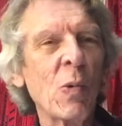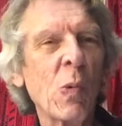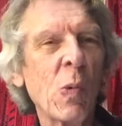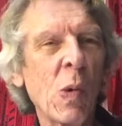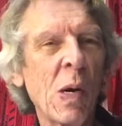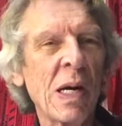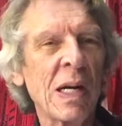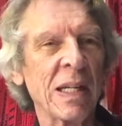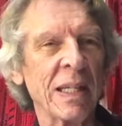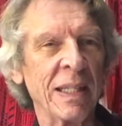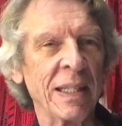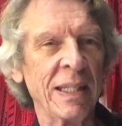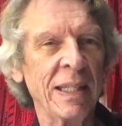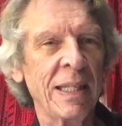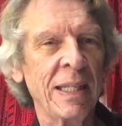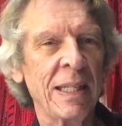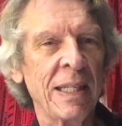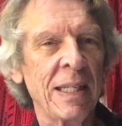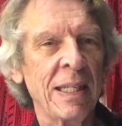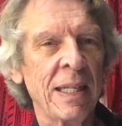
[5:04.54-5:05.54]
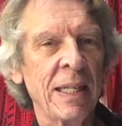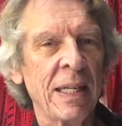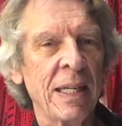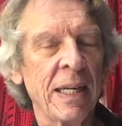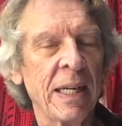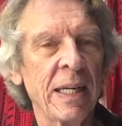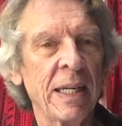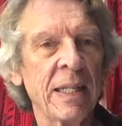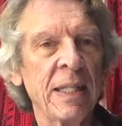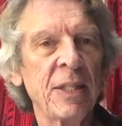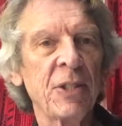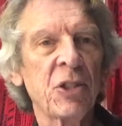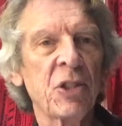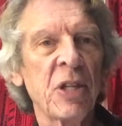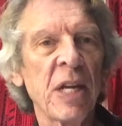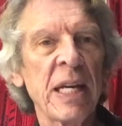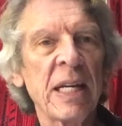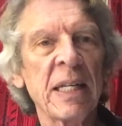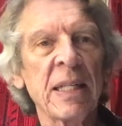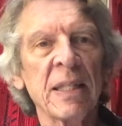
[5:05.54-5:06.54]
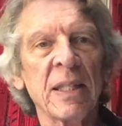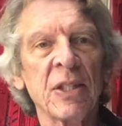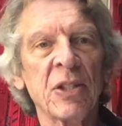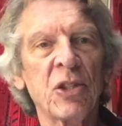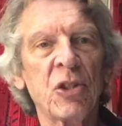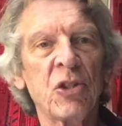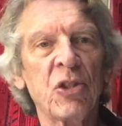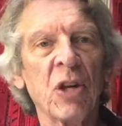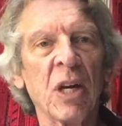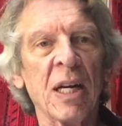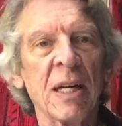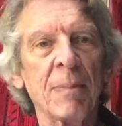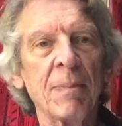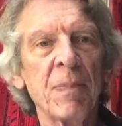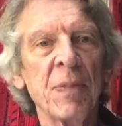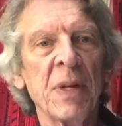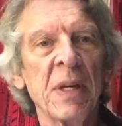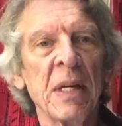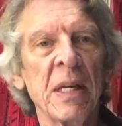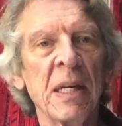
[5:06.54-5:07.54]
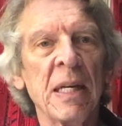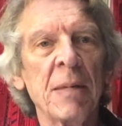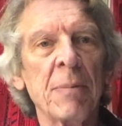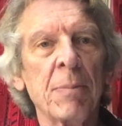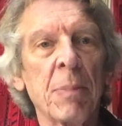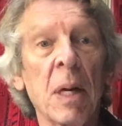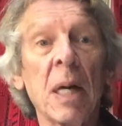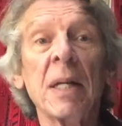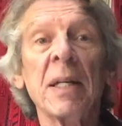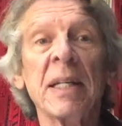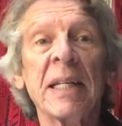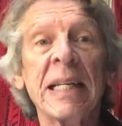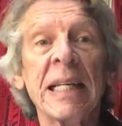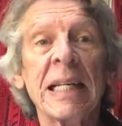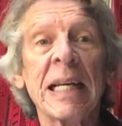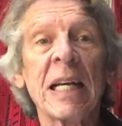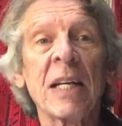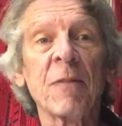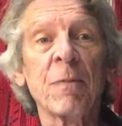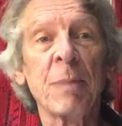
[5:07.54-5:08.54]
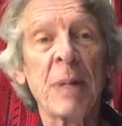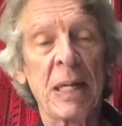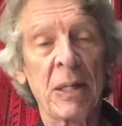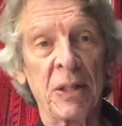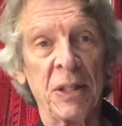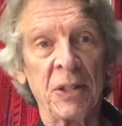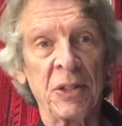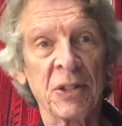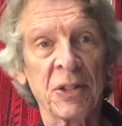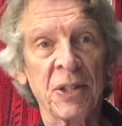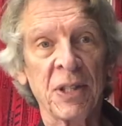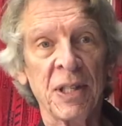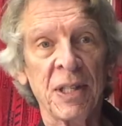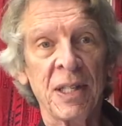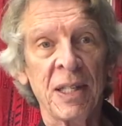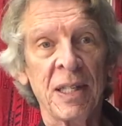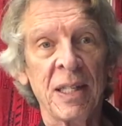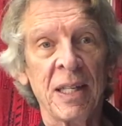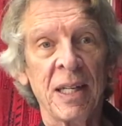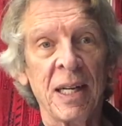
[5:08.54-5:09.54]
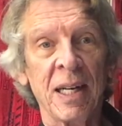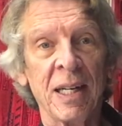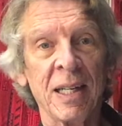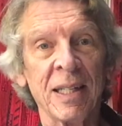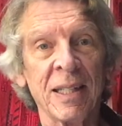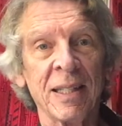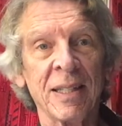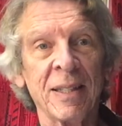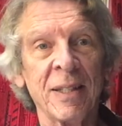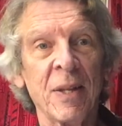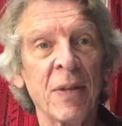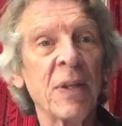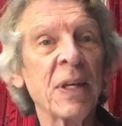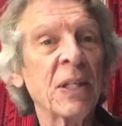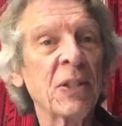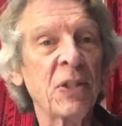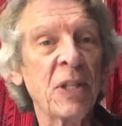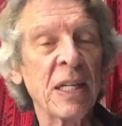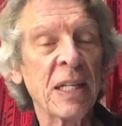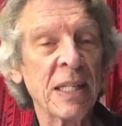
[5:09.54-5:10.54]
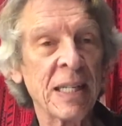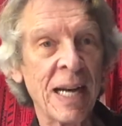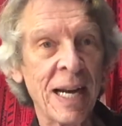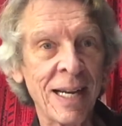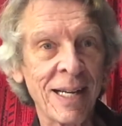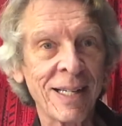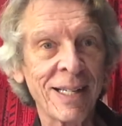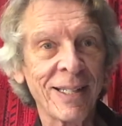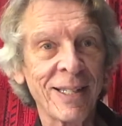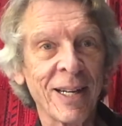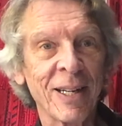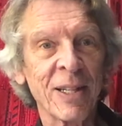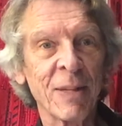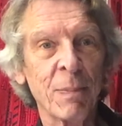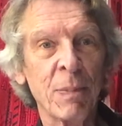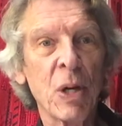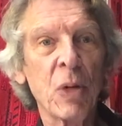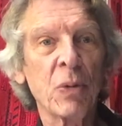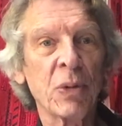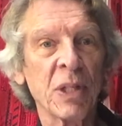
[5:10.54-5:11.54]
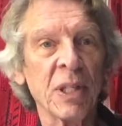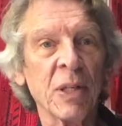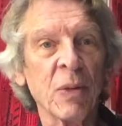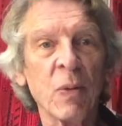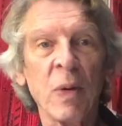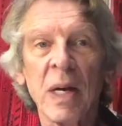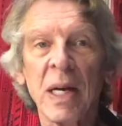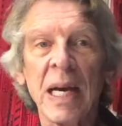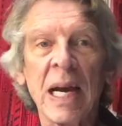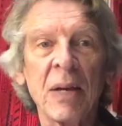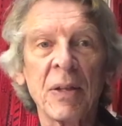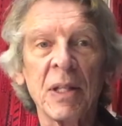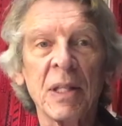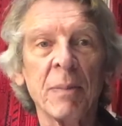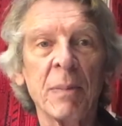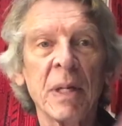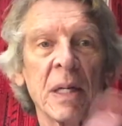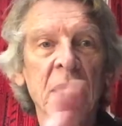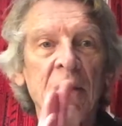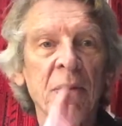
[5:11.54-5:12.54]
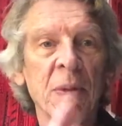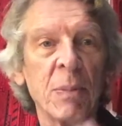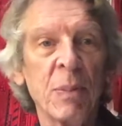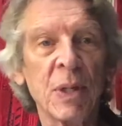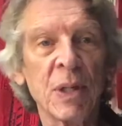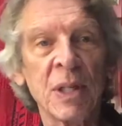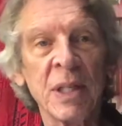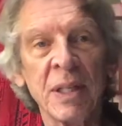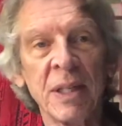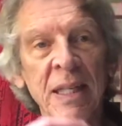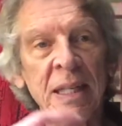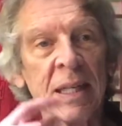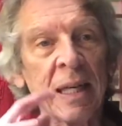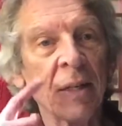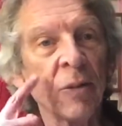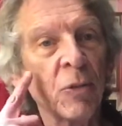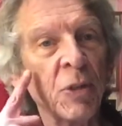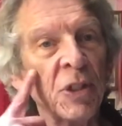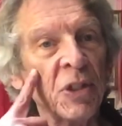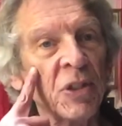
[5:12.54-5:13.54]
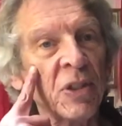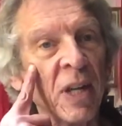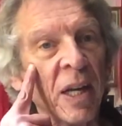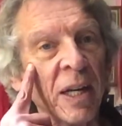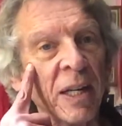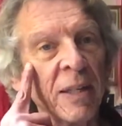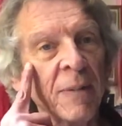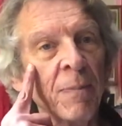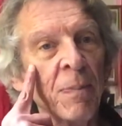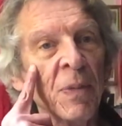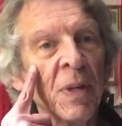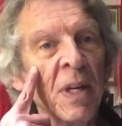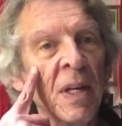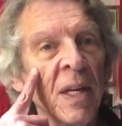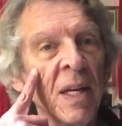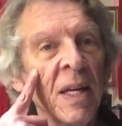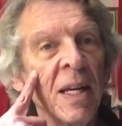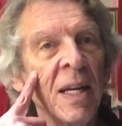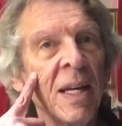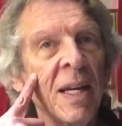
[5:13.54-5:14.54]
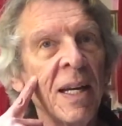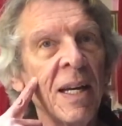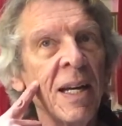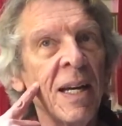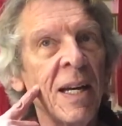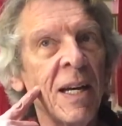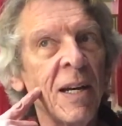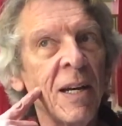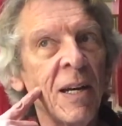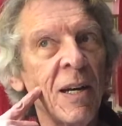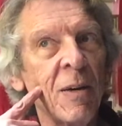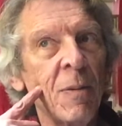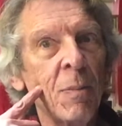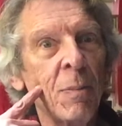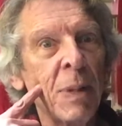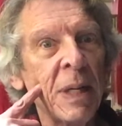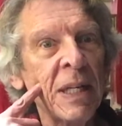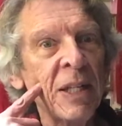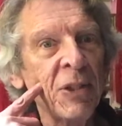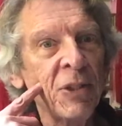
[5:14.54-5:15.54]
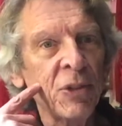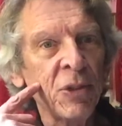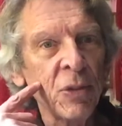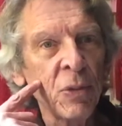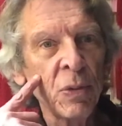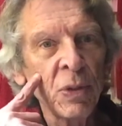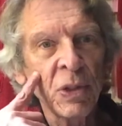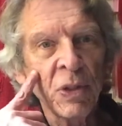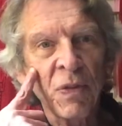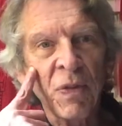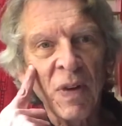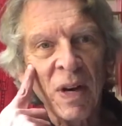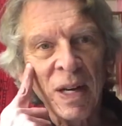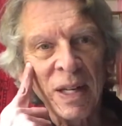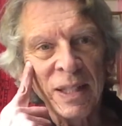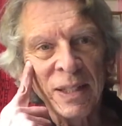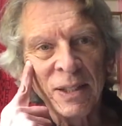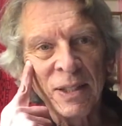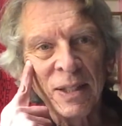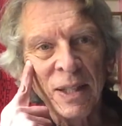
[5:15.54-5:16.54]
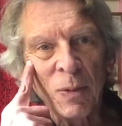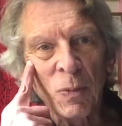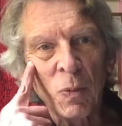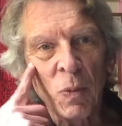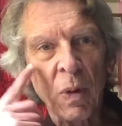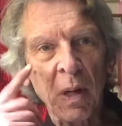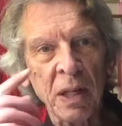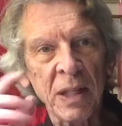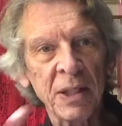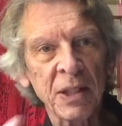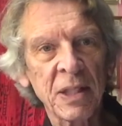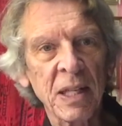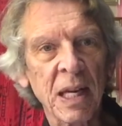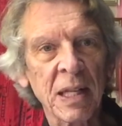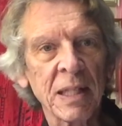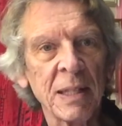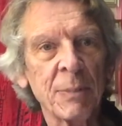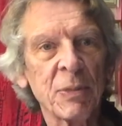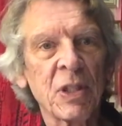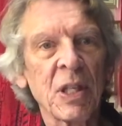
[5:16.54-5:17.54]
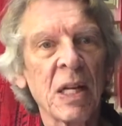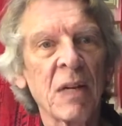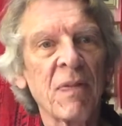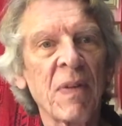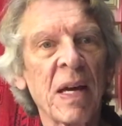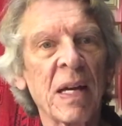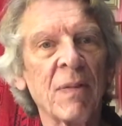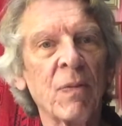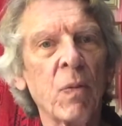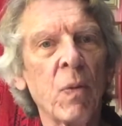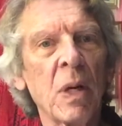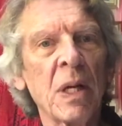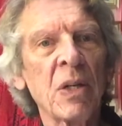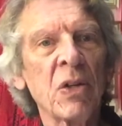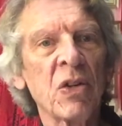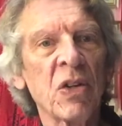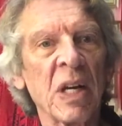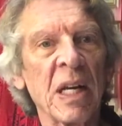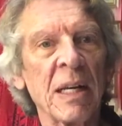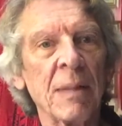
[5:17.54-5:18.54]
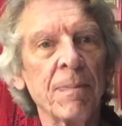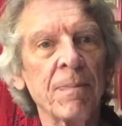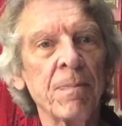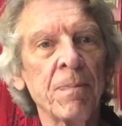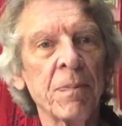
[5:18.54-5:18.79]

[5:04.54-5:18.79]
why. And he's taken this job in part to get out of Paris. Thinks he can hide on the boat in a way out in the middle of the Burgundy countryside. But he soon finds that while he's gotten himself out of one jam,